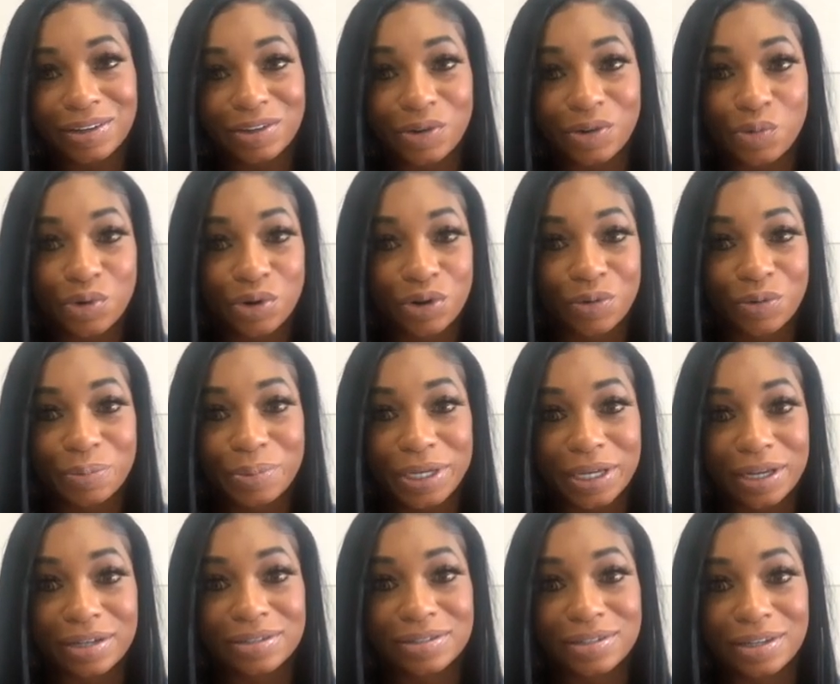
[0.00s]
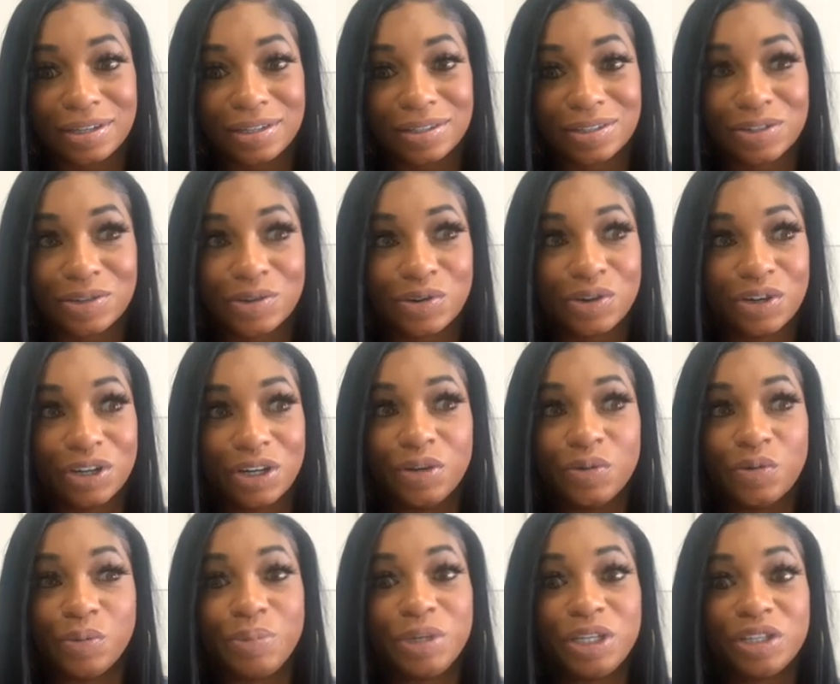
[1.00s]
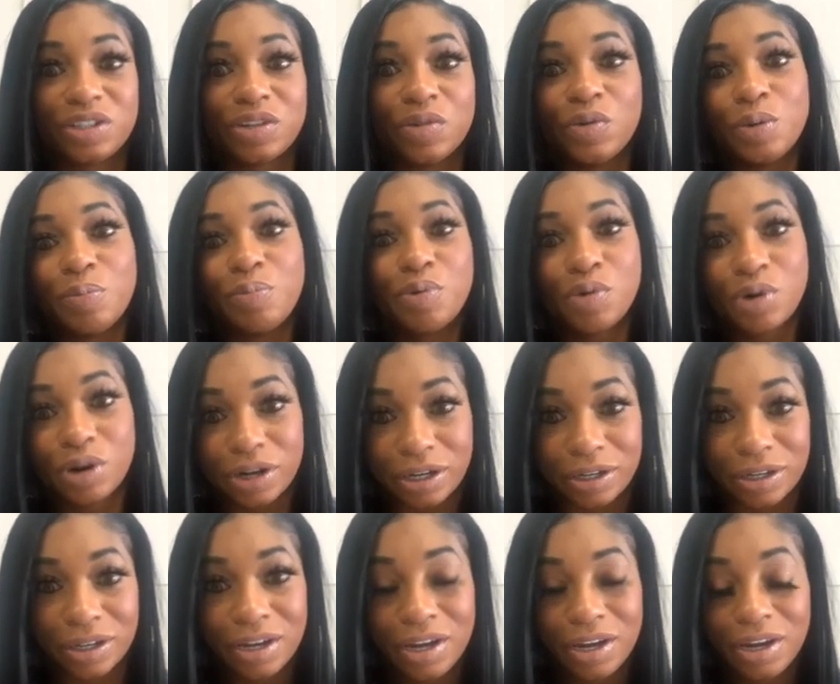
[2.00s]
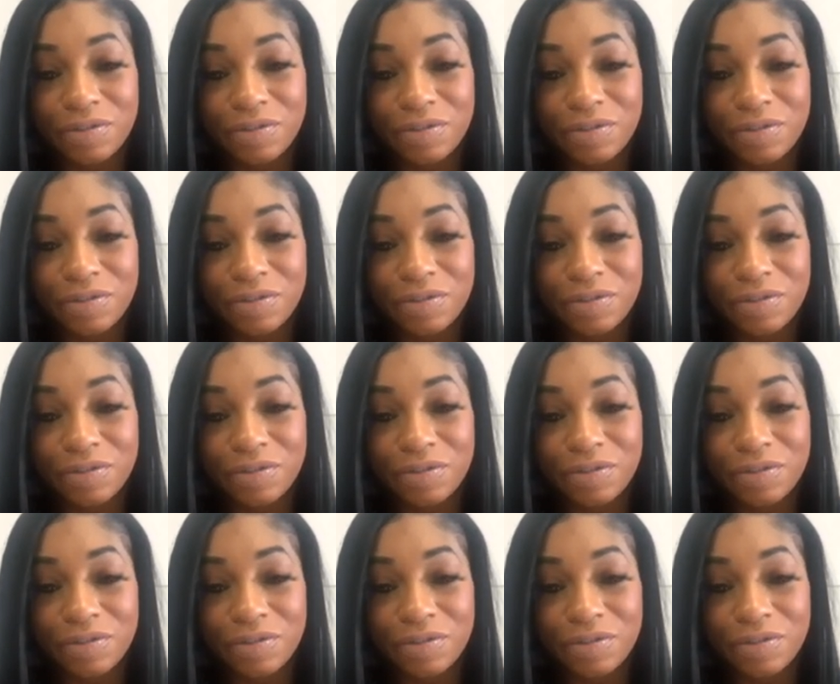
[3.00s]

the world would be at a standstill or it would be so important